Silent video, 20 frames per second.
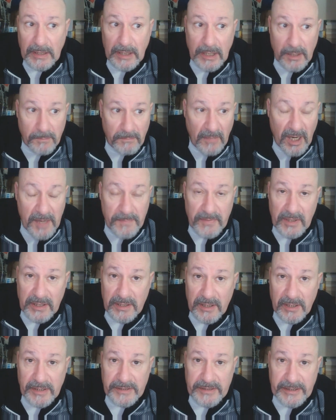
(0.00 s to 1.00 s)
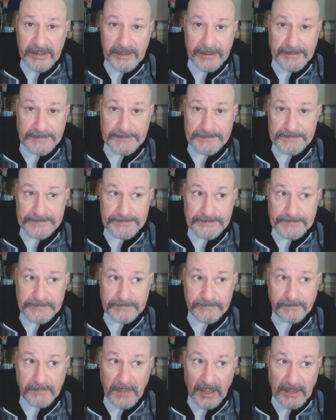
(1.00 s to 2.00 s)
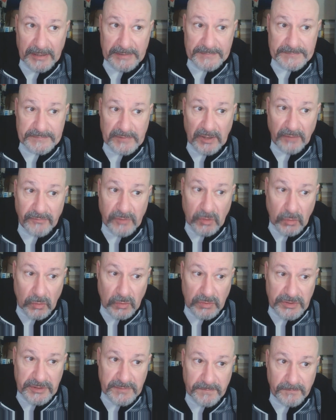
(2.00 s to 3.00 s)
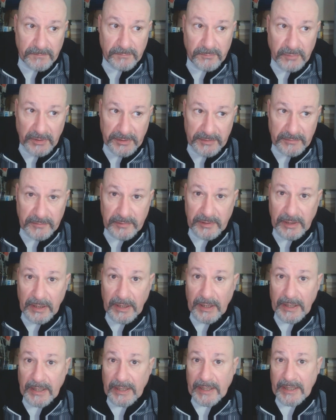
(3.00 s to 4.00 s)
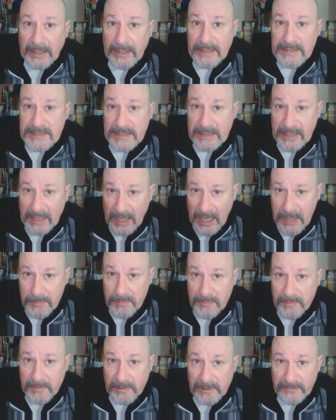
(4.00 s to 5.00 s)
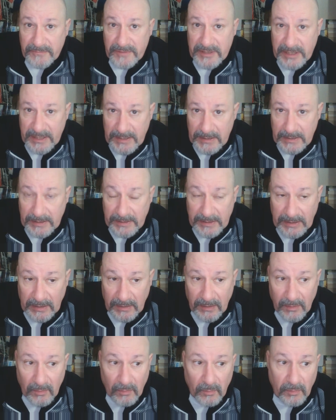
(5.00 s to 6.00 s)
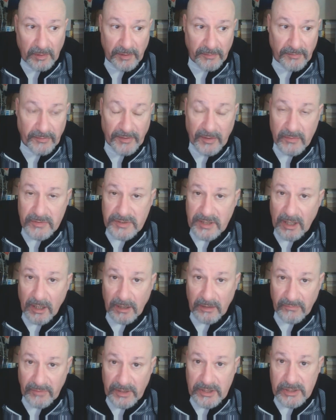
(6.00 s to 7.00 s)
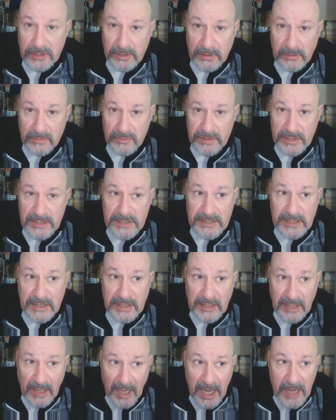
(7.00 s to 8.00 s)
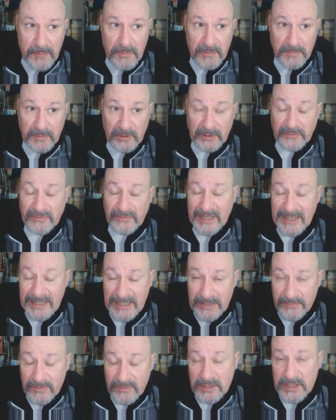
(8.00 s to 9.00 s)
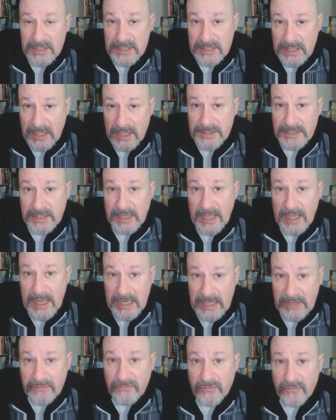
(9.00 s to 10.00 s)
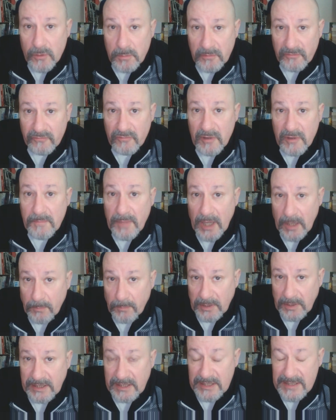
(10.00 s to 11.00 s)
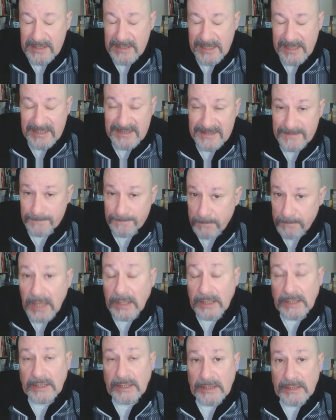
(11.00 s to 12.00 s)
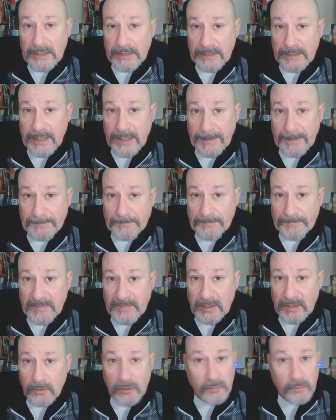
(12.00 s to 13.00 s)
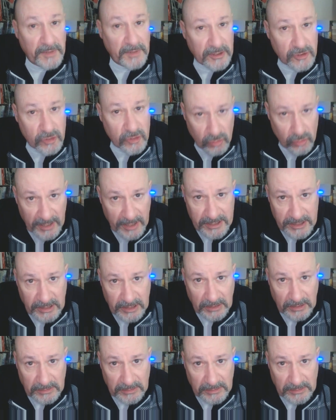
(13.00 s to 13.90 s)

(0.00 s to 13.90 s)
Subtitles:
Might be an idea, but of course Britain is incapable of dealing with those kind of issues. It's incapable of even discussing any form of republicanism. Yeah, you'd be a traitor